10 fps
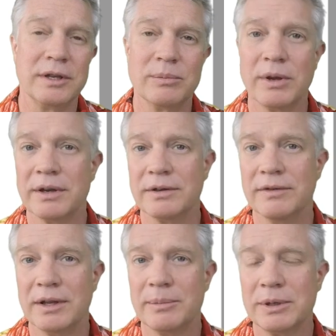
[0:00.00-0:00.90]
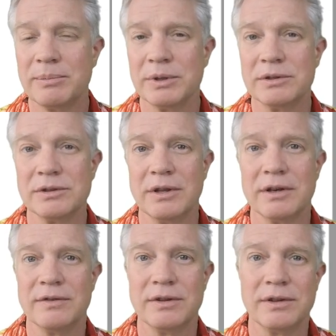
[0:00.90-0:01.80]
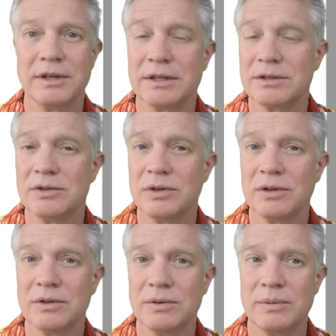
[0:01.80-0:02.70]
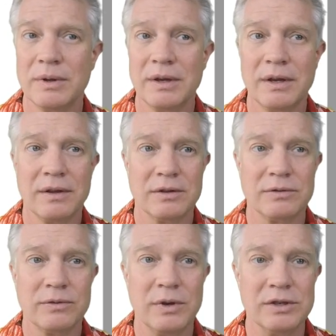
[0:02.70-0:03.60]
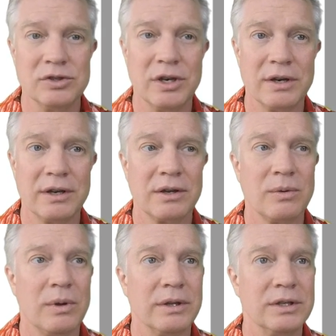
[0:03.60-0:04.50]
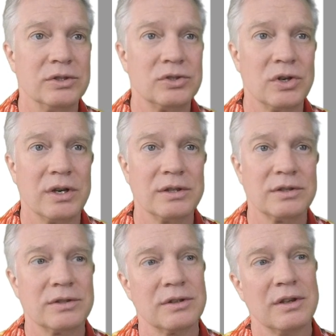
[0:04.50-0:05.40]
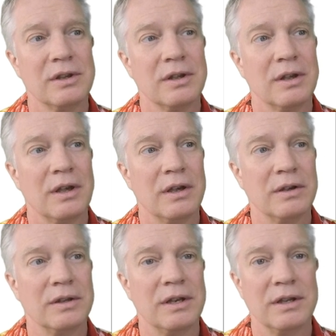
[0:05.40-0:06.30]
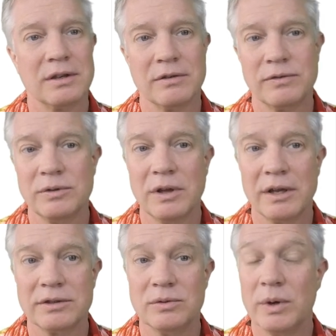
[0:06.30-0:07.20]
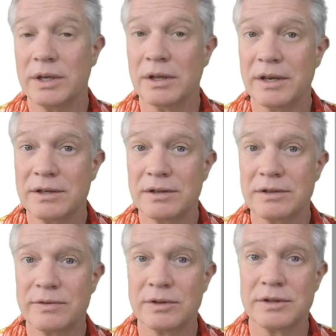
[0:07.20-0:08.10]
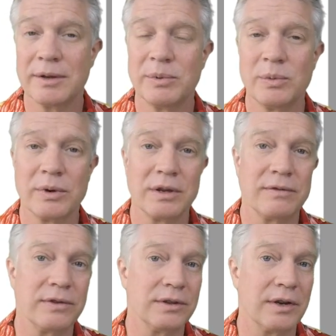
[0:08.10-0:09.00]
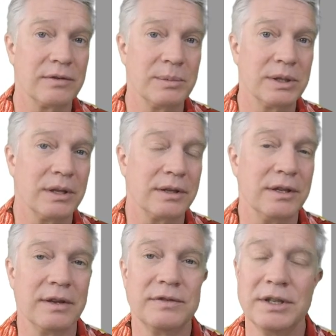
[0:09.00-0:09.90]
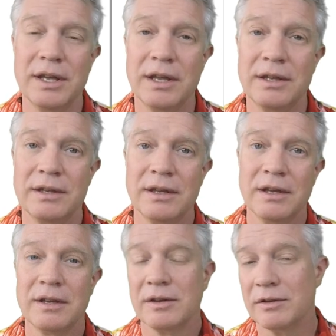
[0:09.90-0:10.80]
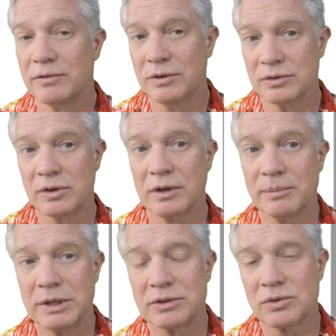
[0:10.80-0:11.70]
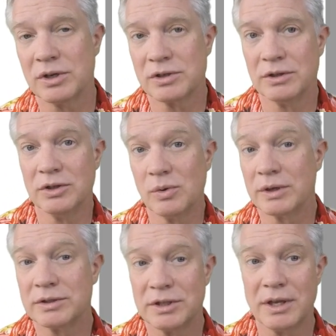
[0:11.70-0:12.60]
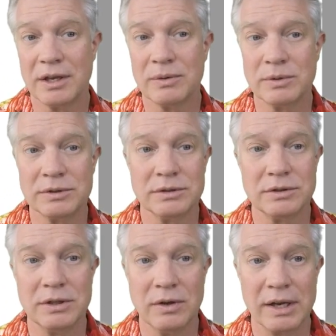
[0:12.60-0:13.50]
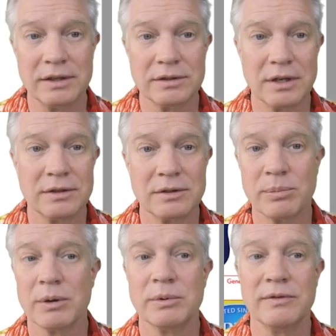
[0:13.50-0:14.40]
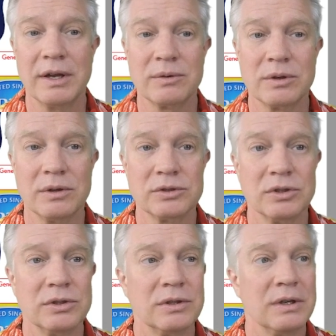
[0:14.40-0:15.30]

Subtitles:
in product development, but there's a lot of other things that you can do. There's food engineering, quality assurance, getting into food laws and regulations, for example, working for the government like the FDA, the Food and Drug Administration, the USDA, which is the United States Department of Agriculture,